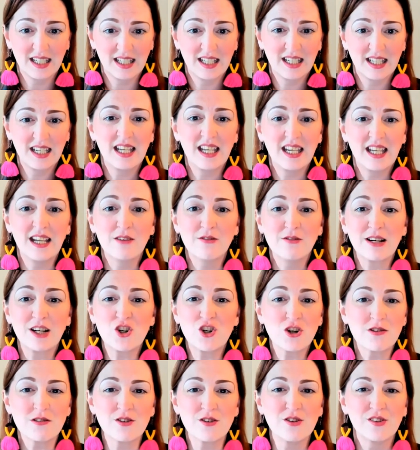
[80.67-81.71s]
Hearing
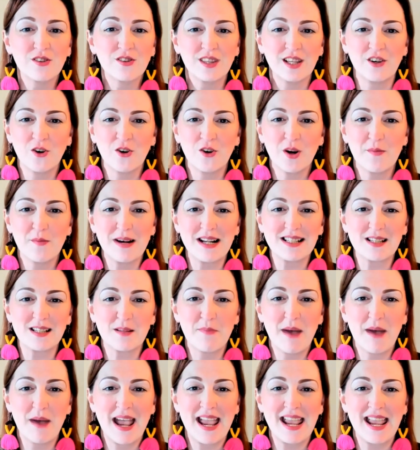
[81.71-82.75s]
truth in
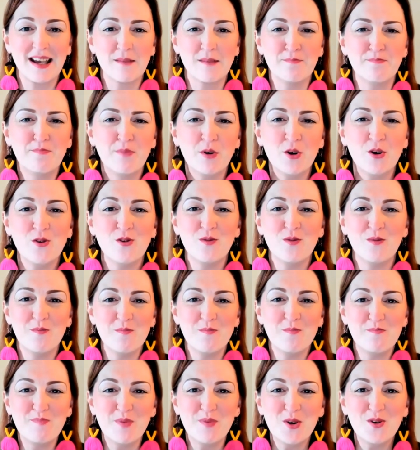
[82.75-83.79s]
onomatopoeia,
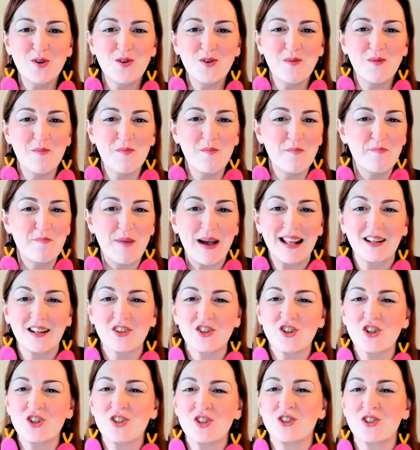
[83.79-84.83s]
boom, boom,
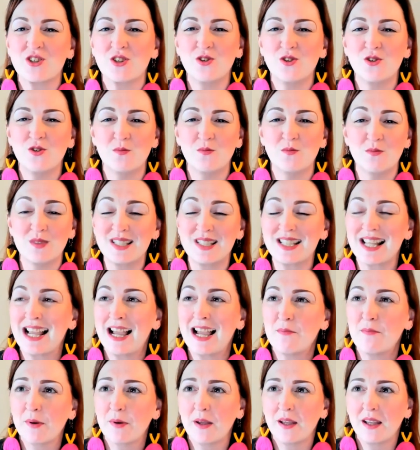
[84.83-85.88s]
belch, zoom,
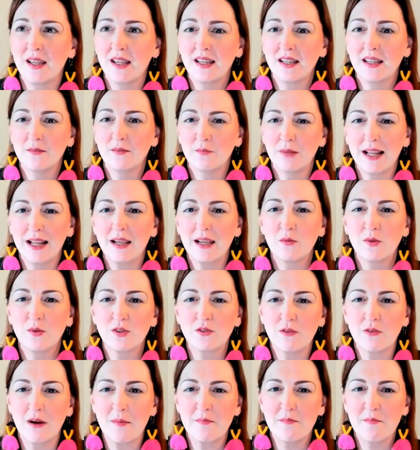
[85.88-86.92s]
zap, playing with
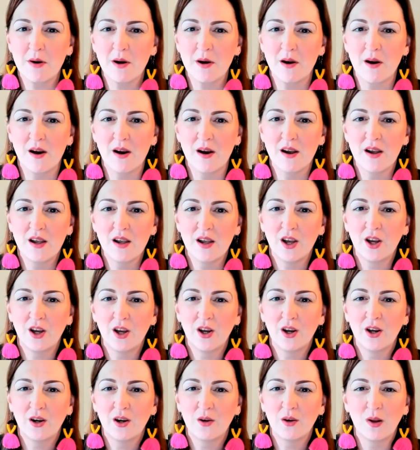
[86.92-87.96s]
grandpa,
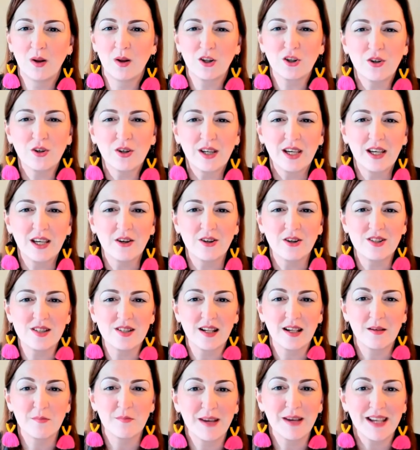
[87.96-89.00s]
while cookie
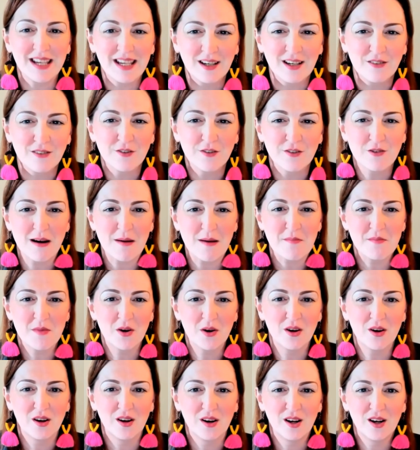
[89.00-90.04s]
cutting, baking for
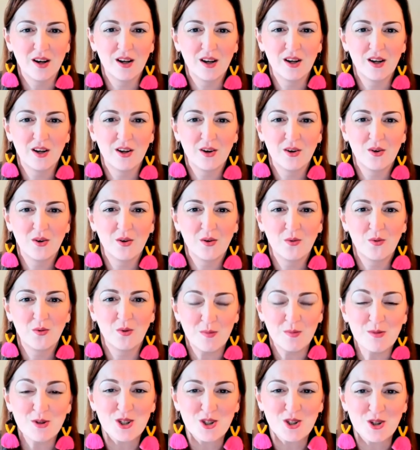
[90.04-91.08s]
grandma. We
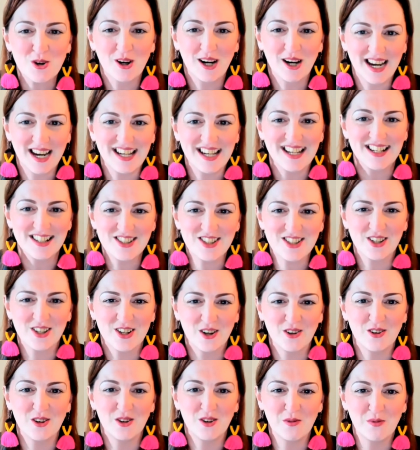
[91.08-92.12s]
must create to
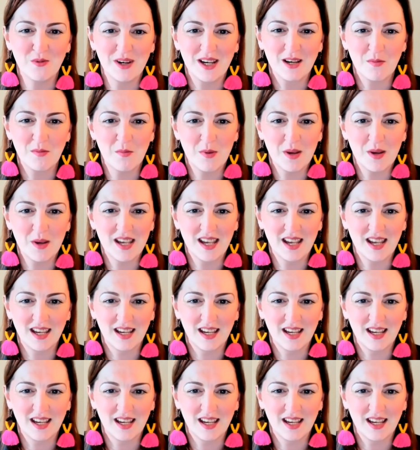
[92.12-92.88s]
know who we can be.